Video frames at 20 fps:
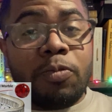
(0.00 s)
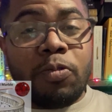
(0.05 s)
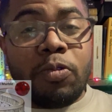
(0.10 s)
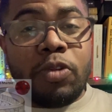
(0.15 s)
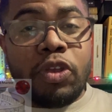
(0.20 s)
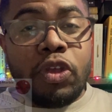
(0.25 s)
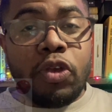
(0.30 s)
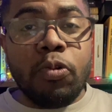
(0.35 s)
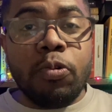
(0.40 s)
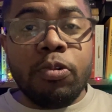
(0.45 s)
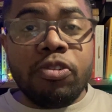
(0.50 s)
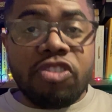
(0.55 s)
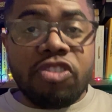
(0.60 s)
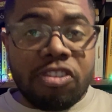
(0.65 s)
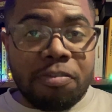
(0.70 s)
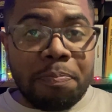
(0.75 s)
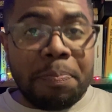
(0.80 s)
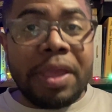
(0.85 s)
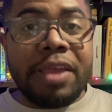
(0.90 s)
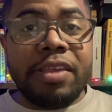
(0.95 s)
huge
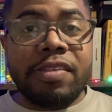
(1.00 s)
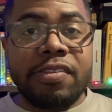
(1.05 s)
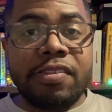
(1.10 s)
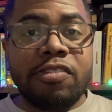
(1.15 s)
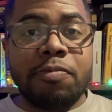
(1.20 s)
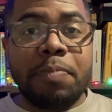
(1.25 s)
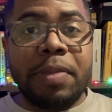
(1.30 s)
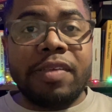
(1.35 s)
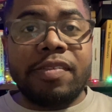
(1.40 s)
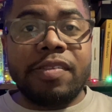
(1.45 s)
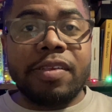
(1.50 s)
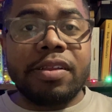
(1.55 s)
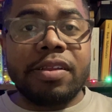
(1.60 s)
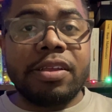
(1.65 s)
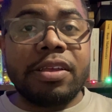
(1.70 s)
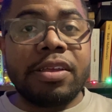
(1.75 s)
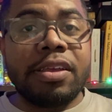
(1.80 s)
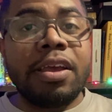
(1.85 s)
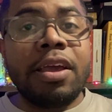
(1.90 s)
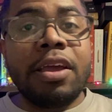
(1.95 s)
spaces,
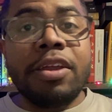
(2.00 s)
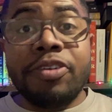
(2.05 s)
basically,